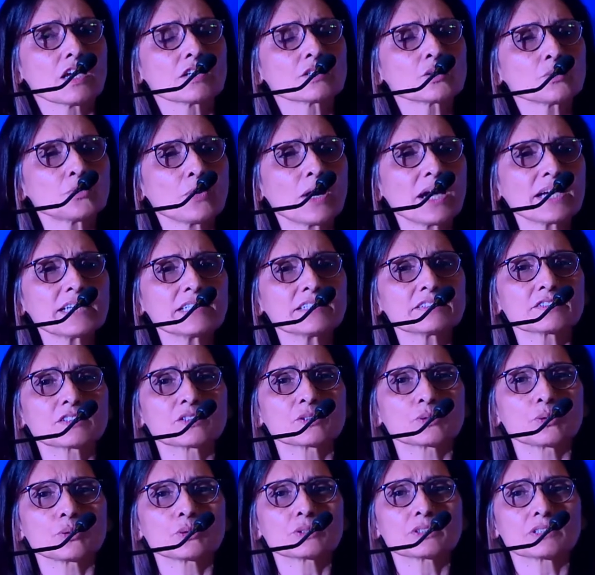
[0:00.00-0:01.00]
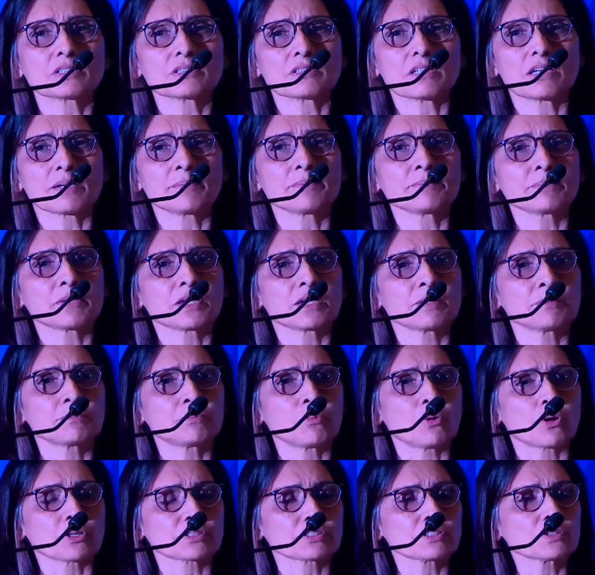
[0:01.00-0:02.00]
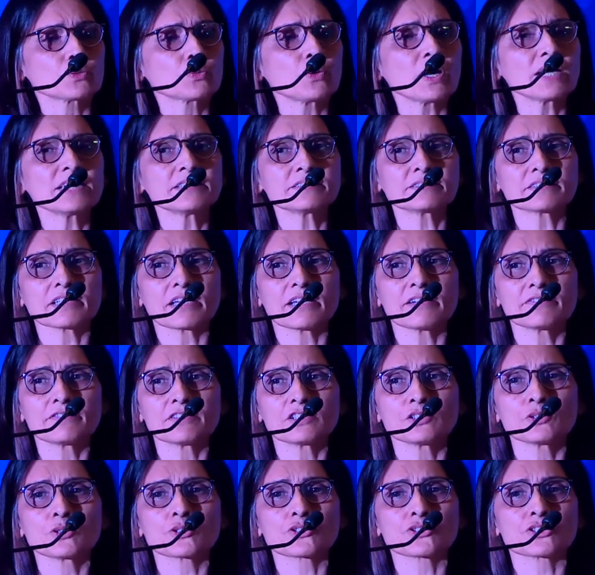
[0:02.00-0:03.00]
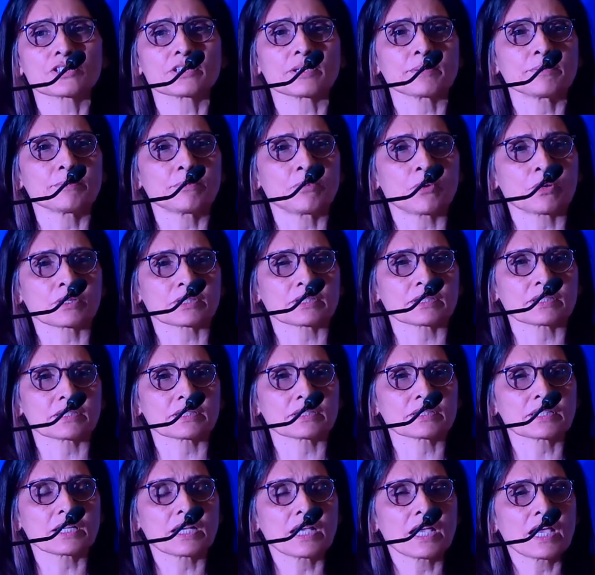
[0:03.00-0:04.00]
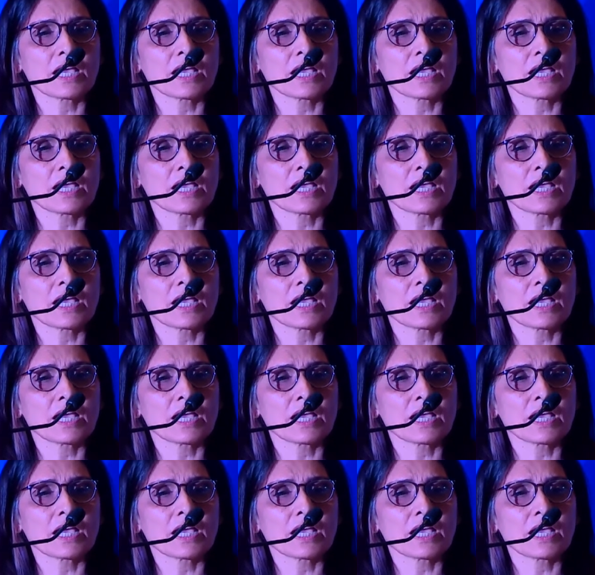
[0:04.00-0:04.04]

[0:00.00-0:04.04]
So, why is growth important? Why is evolution important?